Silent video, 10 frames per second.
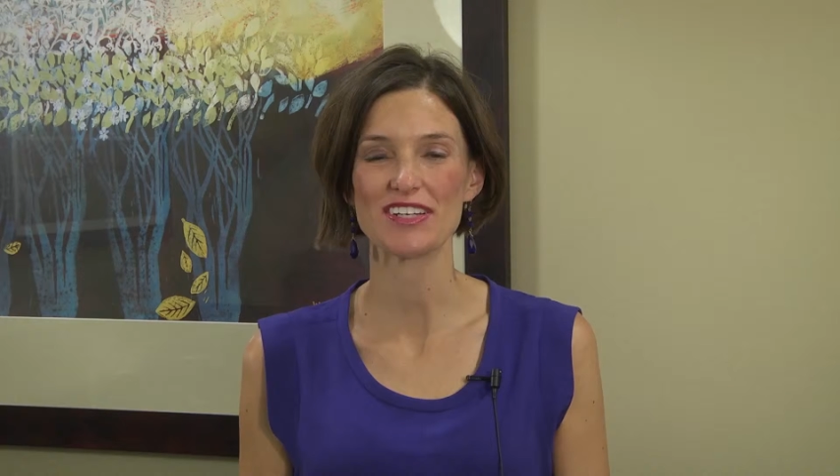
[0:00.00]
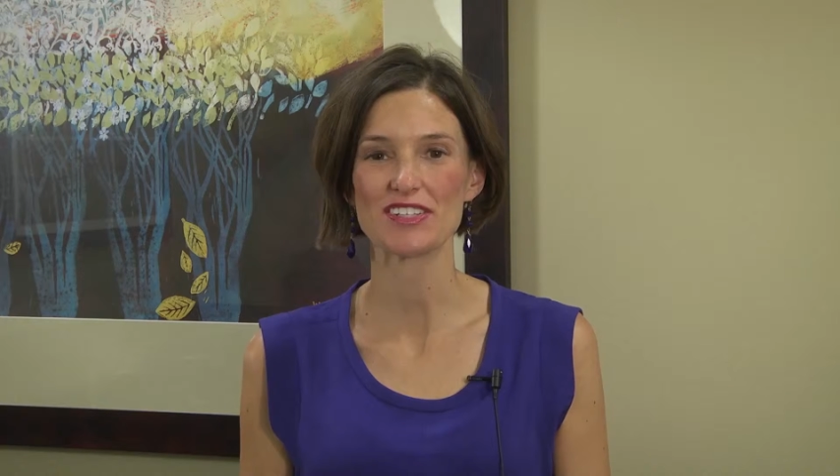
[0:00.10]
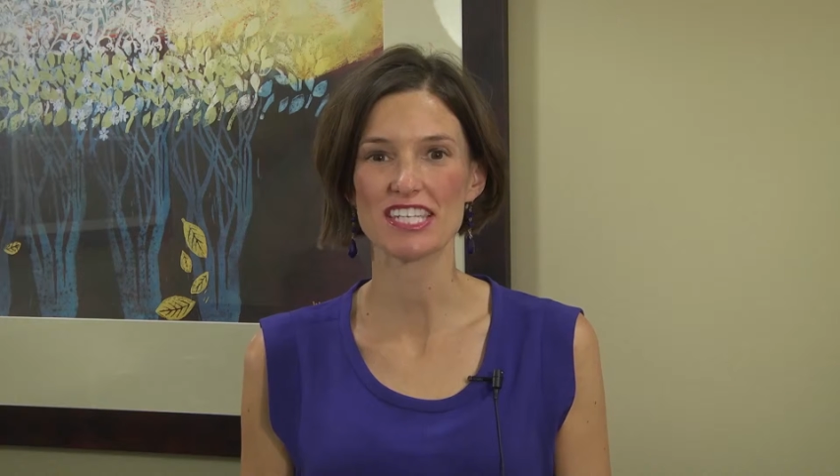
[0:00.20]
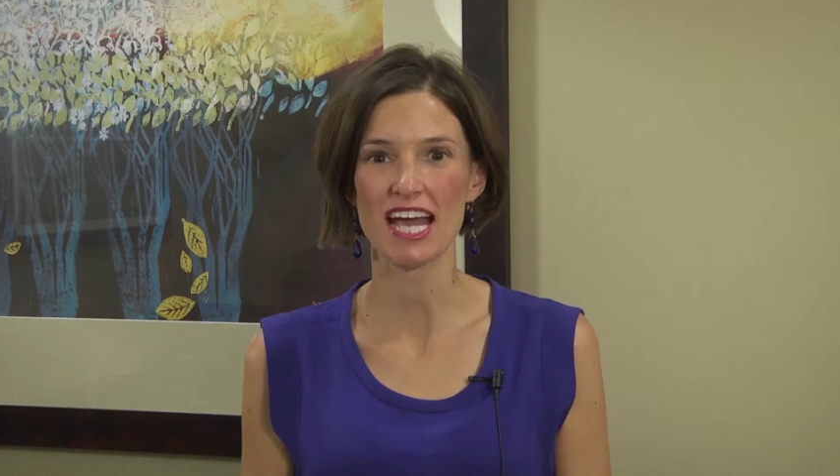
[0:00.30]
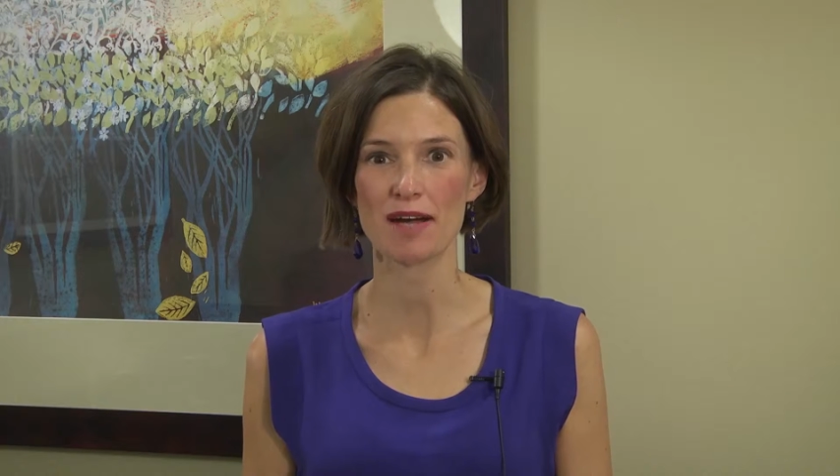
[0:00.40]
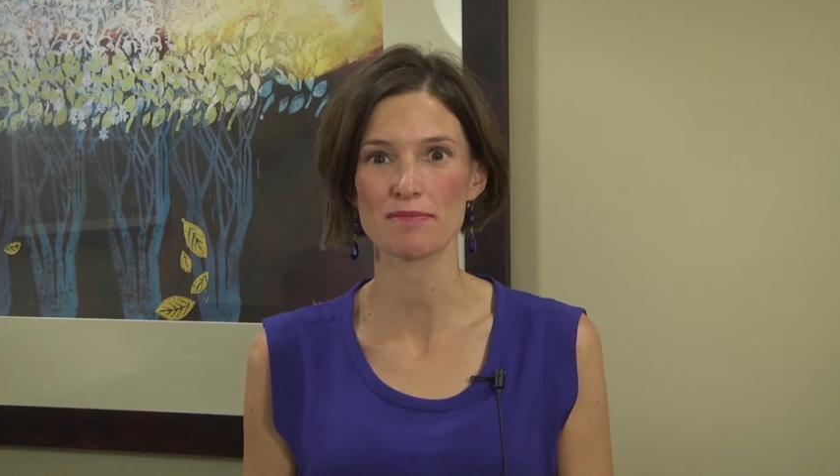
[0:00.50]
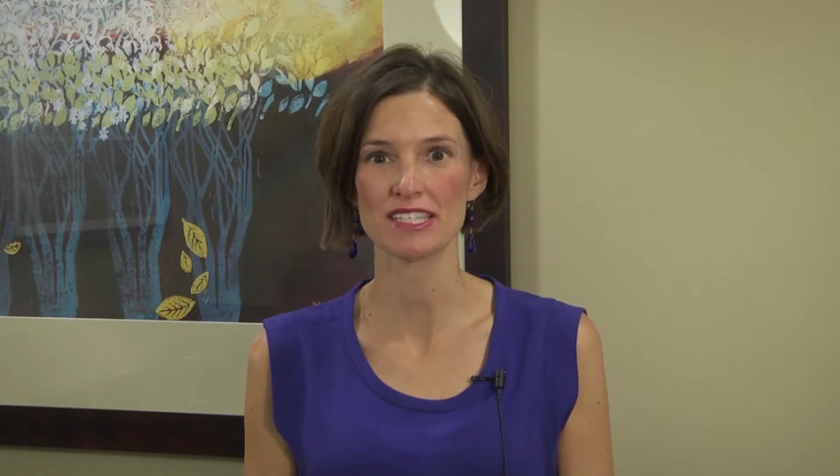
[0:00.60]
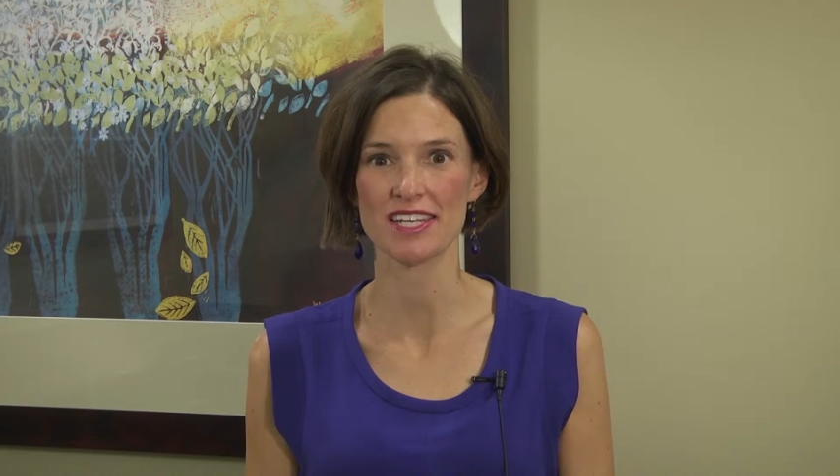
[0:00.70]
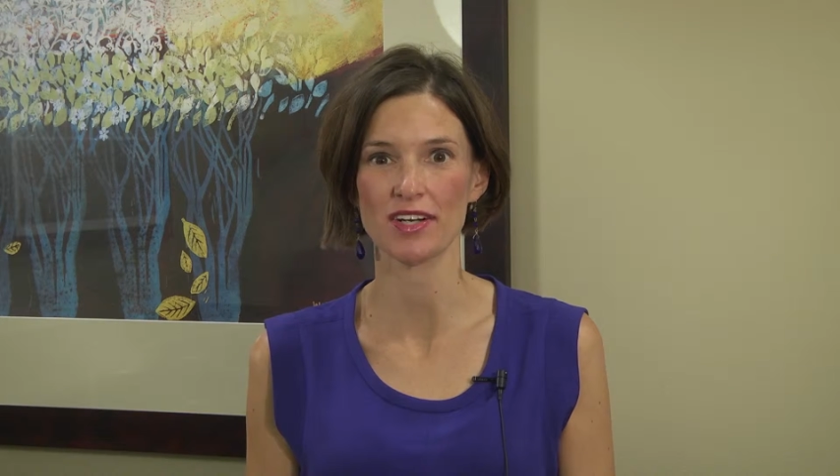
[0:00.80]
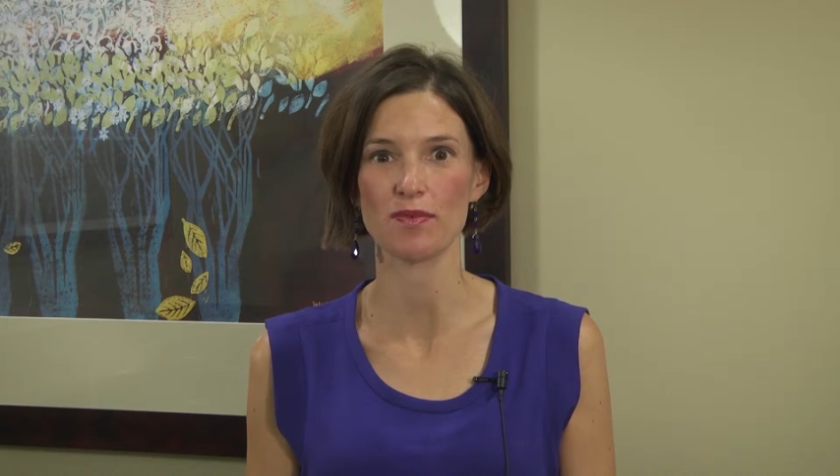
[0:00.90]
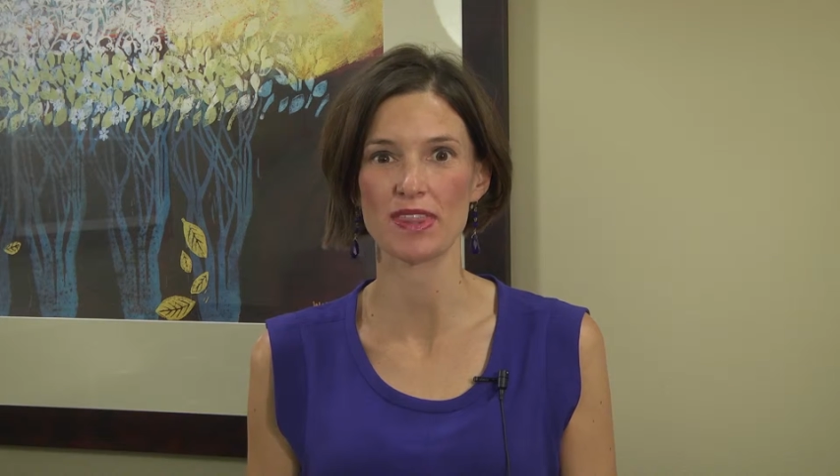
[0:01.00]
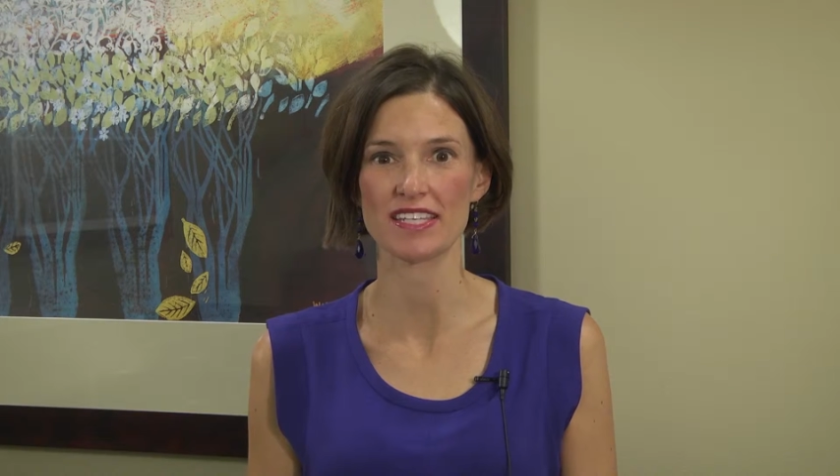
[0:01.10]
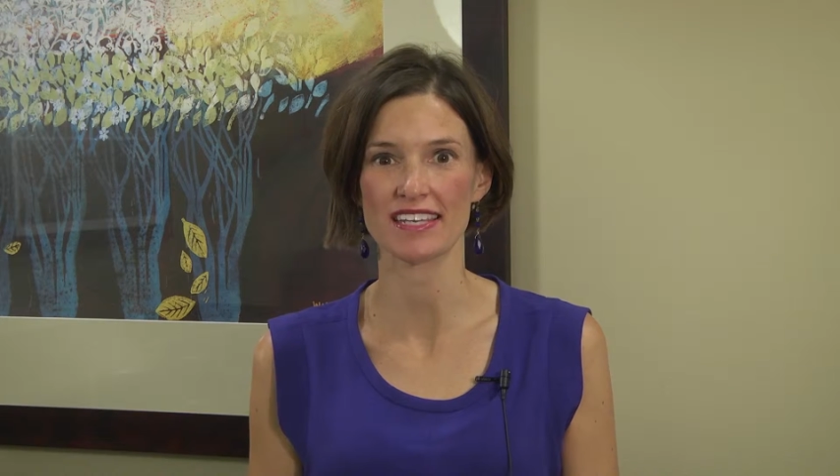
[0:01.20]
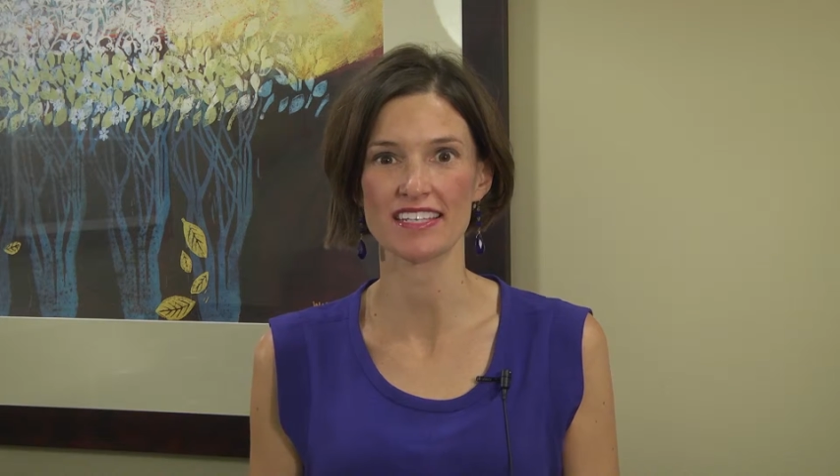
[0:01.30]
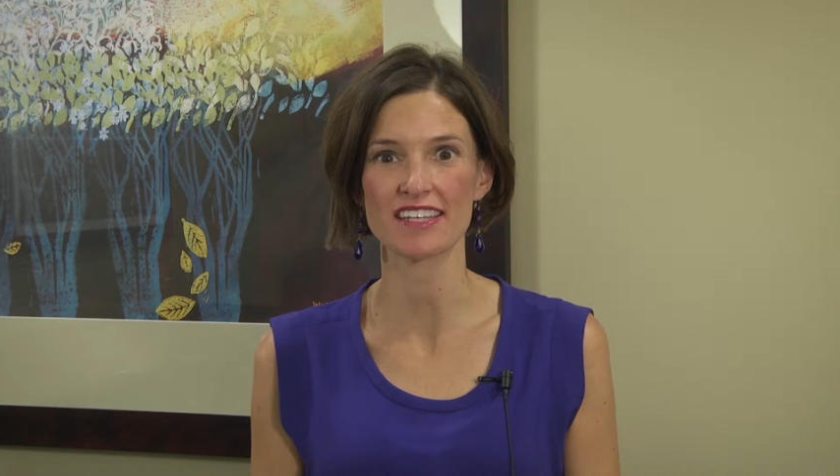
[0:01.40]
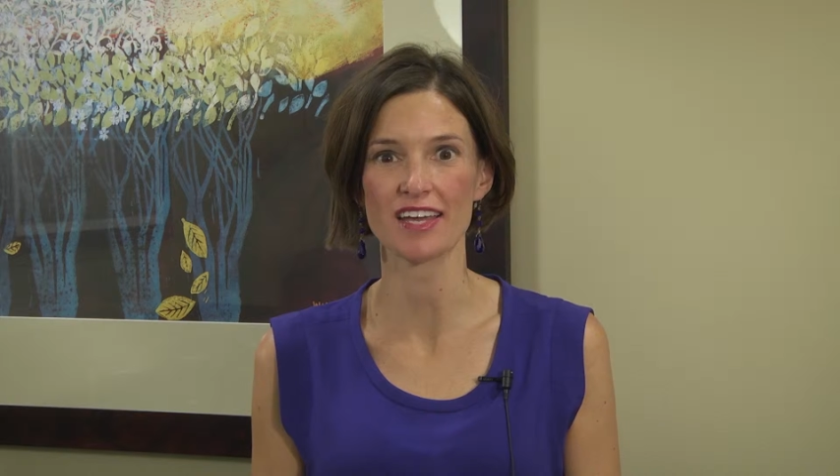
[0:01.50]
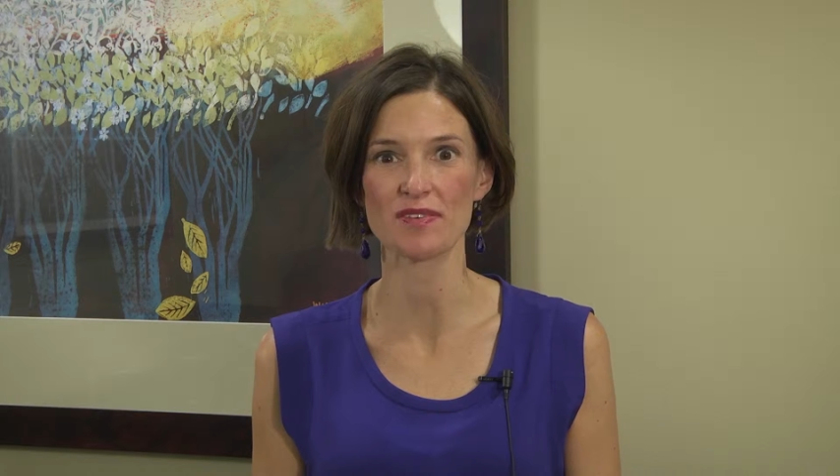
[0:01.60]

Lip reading: here's Tom Still with his Inside